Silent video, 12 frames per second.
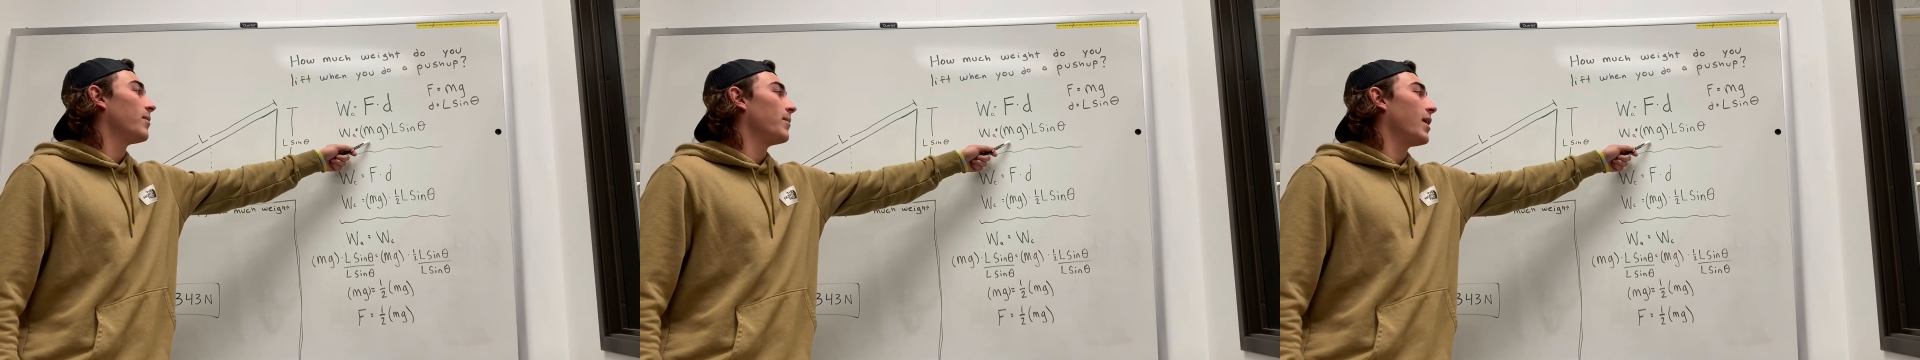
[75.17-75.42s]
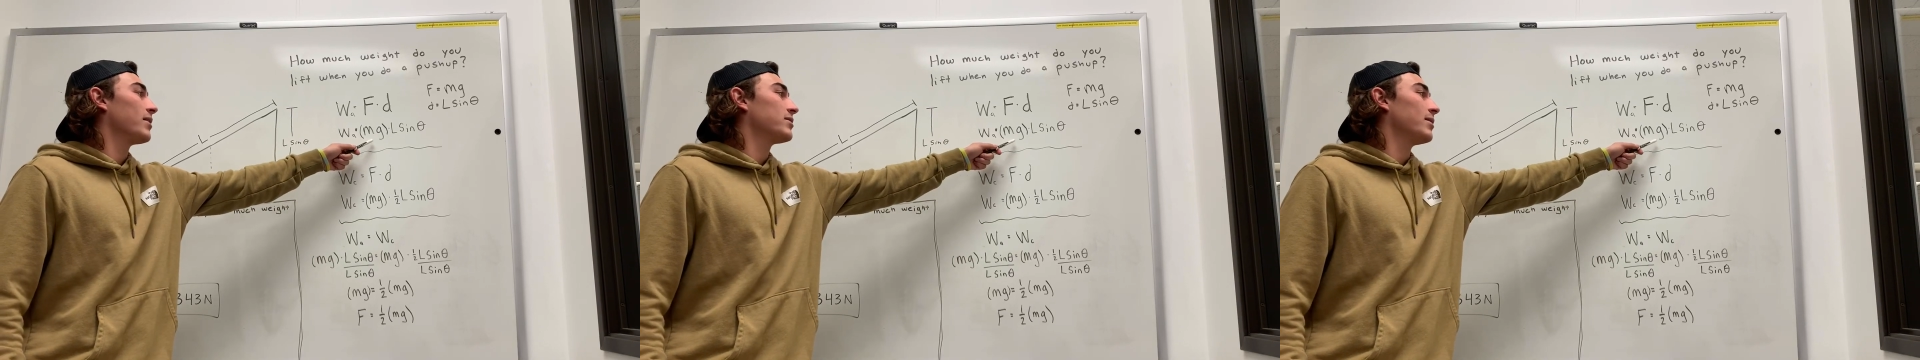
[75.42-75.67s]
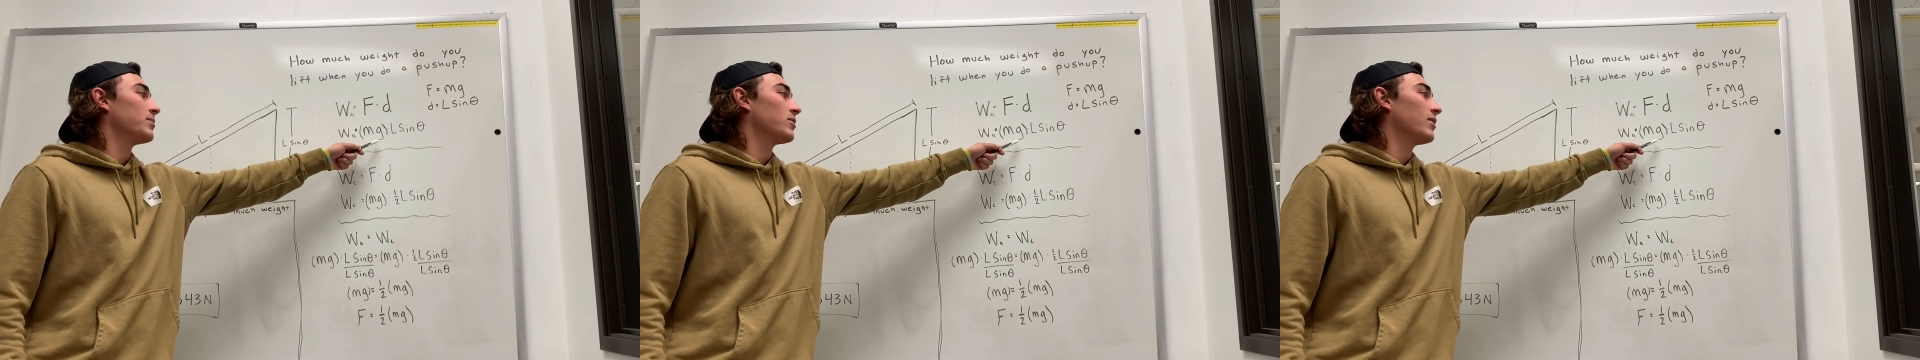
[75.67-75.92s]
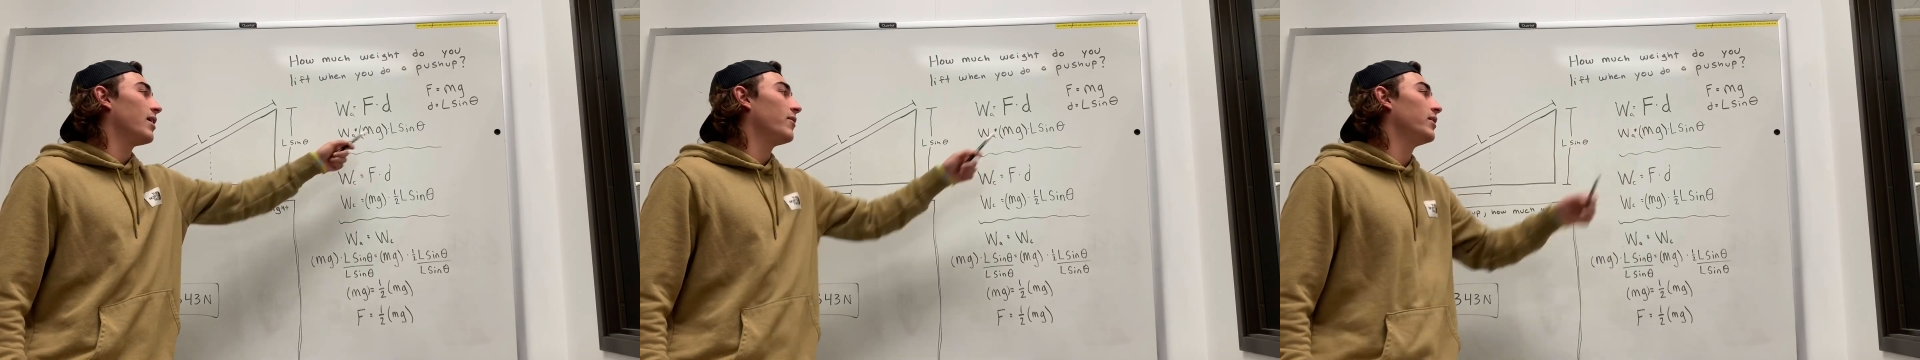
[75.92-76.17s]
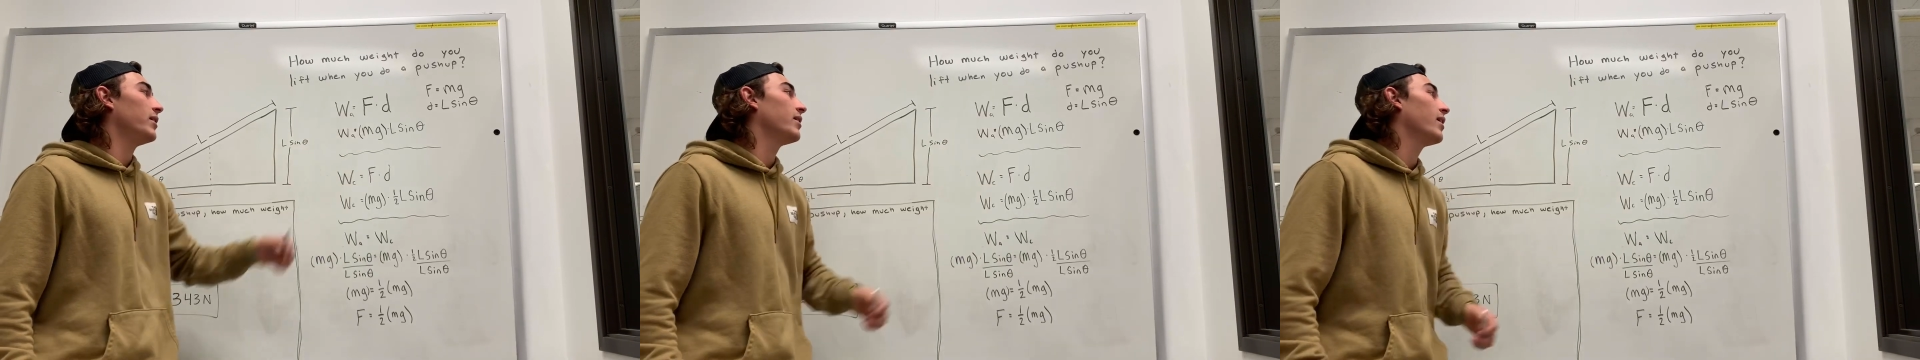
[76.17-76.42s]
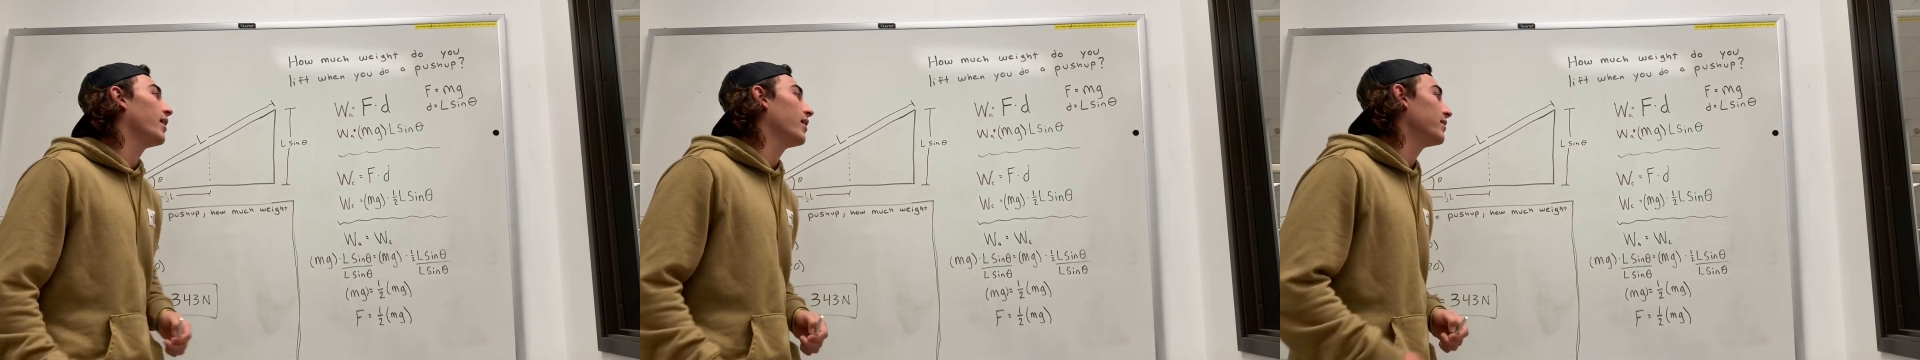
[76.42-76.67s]
mass times gravity,
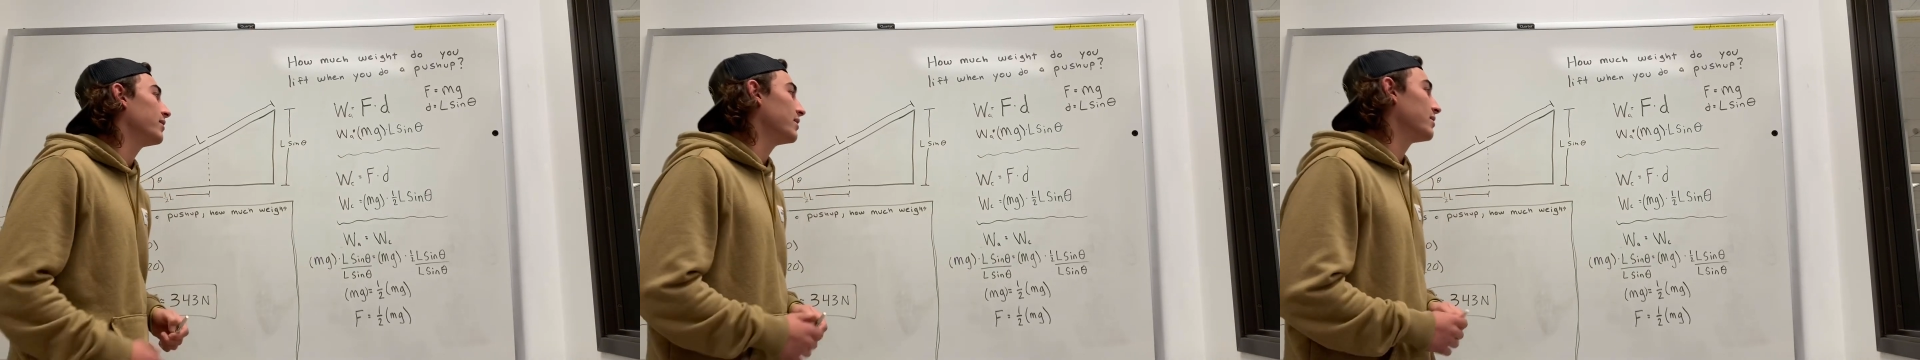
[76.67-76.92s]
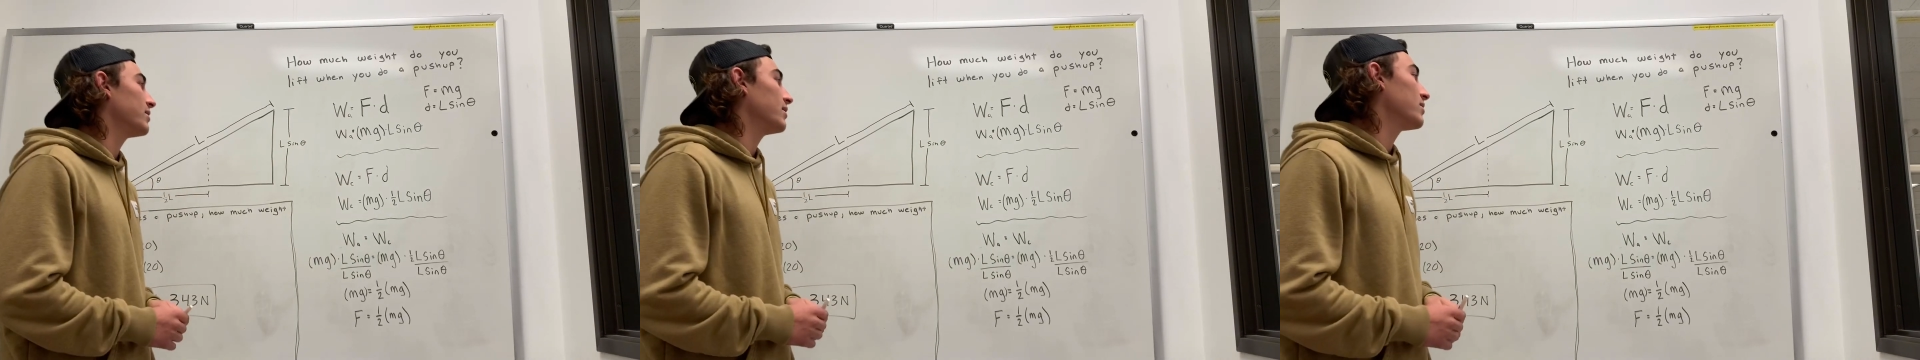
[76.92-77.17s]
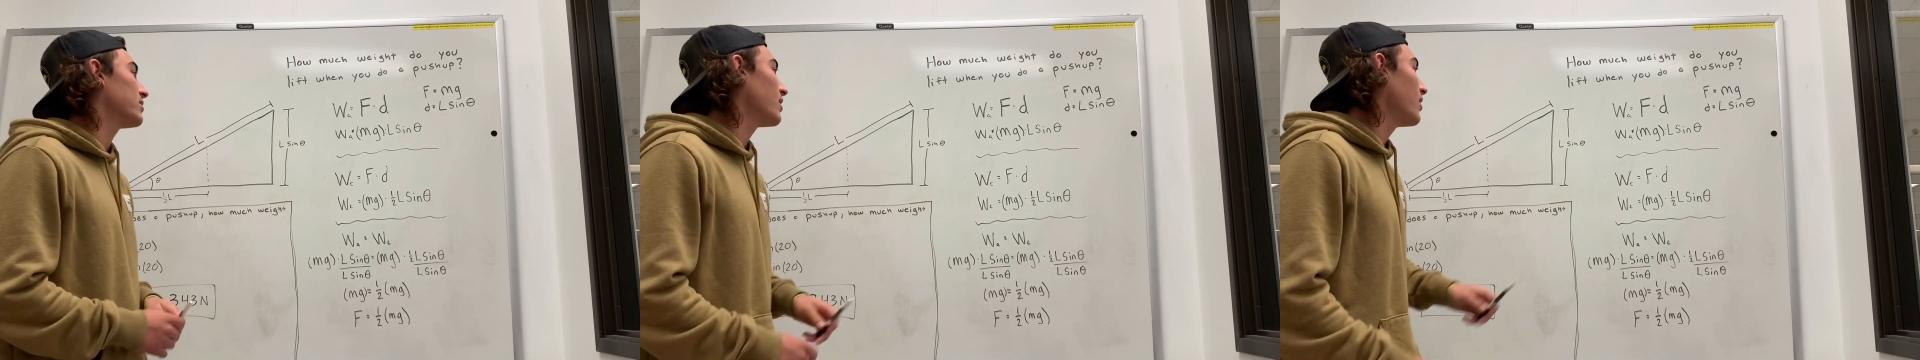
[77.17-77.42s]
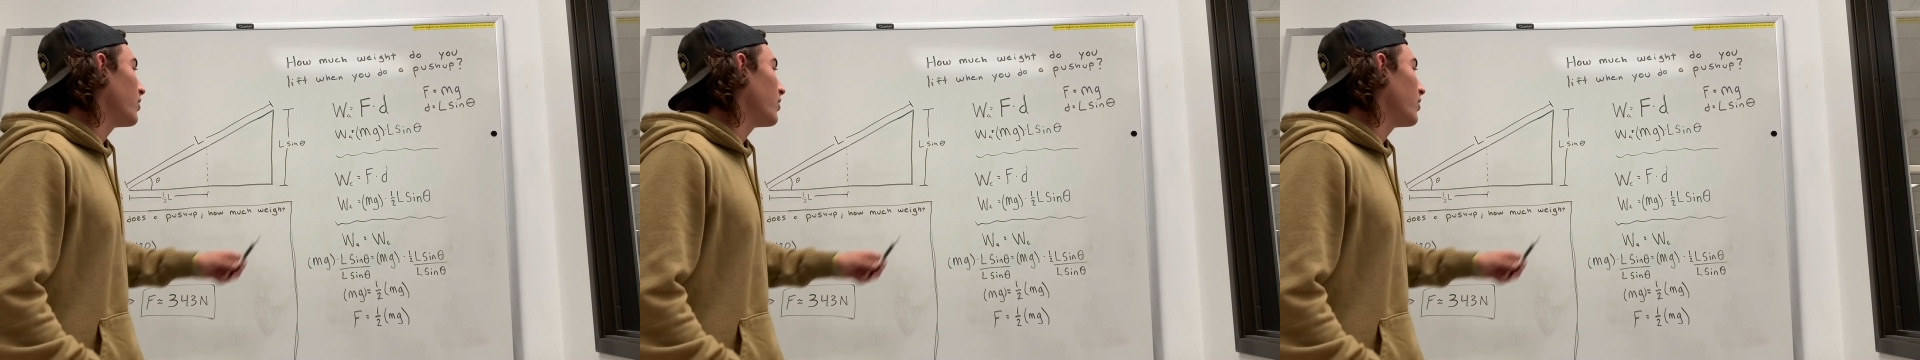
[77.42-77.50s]
and distance